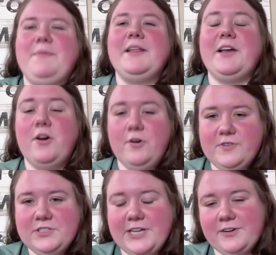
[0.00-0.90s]
like
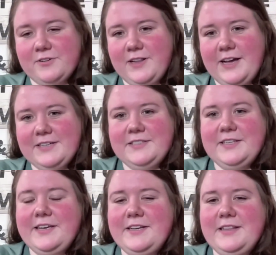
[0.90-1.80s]

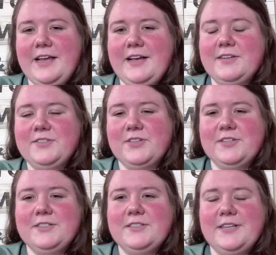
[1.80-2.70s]
overgeneralizing like a
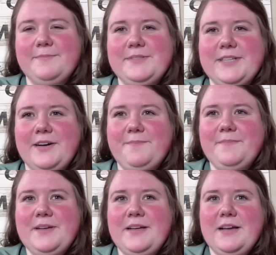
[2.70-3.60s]
certain
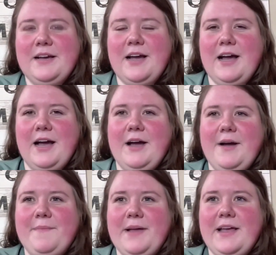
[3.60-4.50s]
symptom,
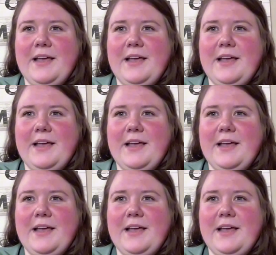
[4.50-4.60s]
and,